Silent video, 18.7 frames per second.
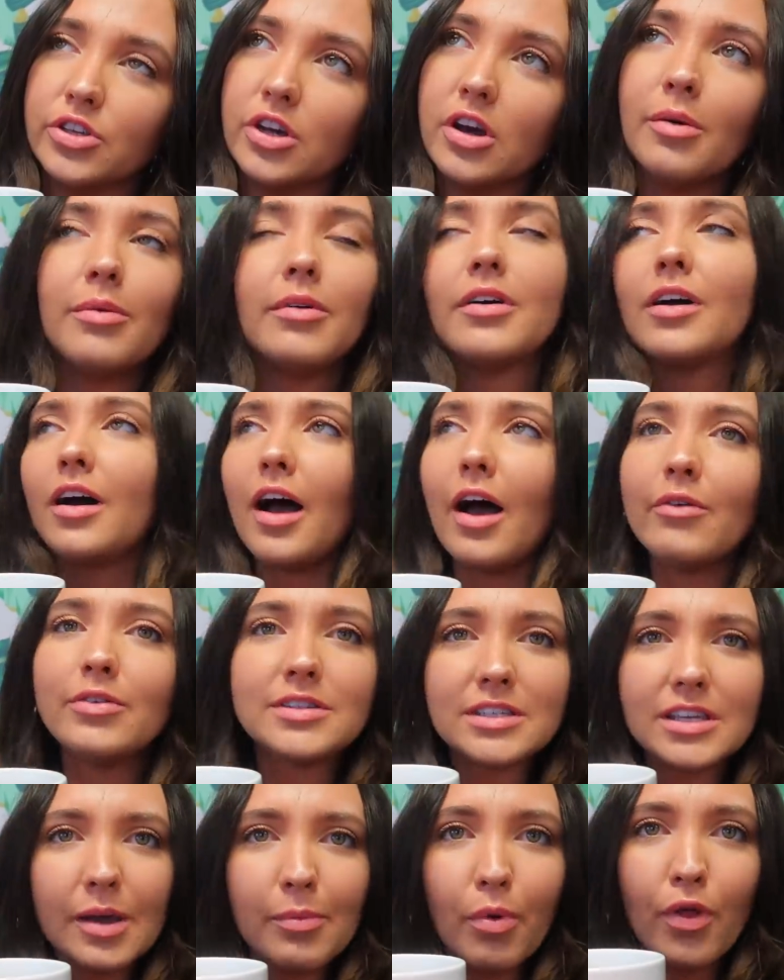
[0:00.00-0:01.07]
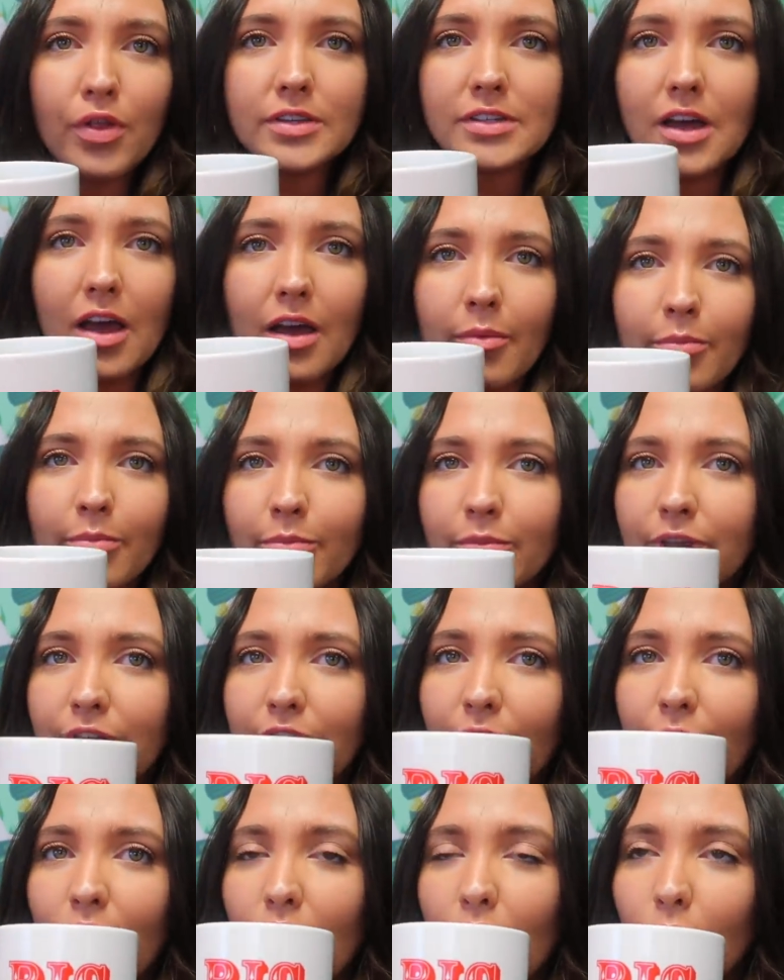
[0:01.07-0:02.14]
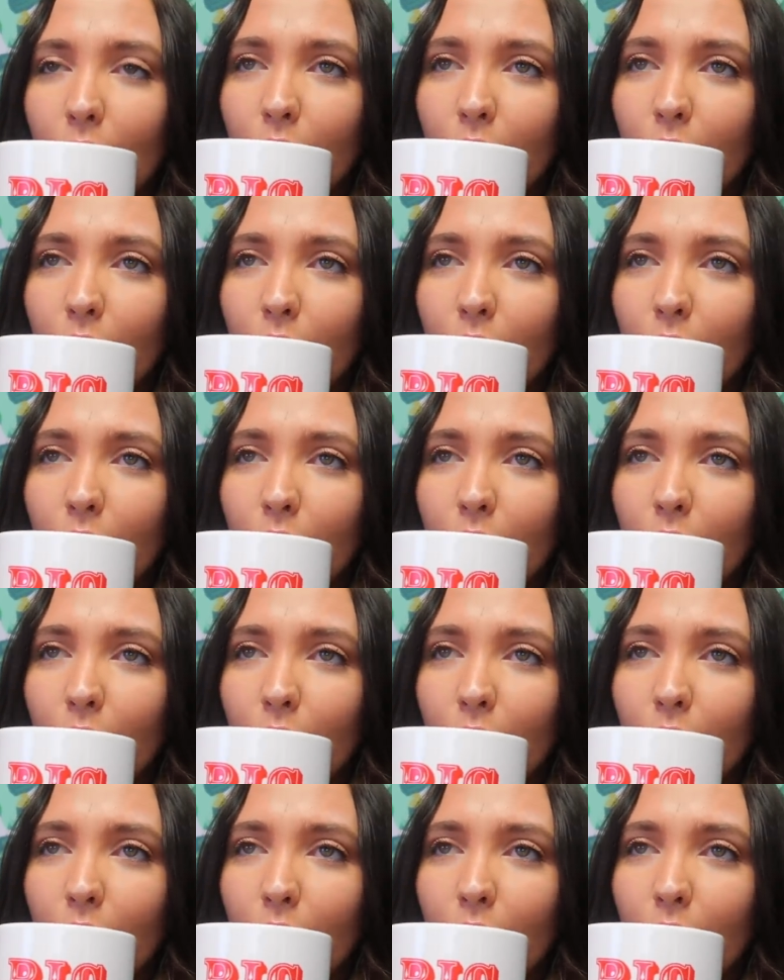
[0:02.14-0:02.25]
YouTube, I would skip all the time, you know?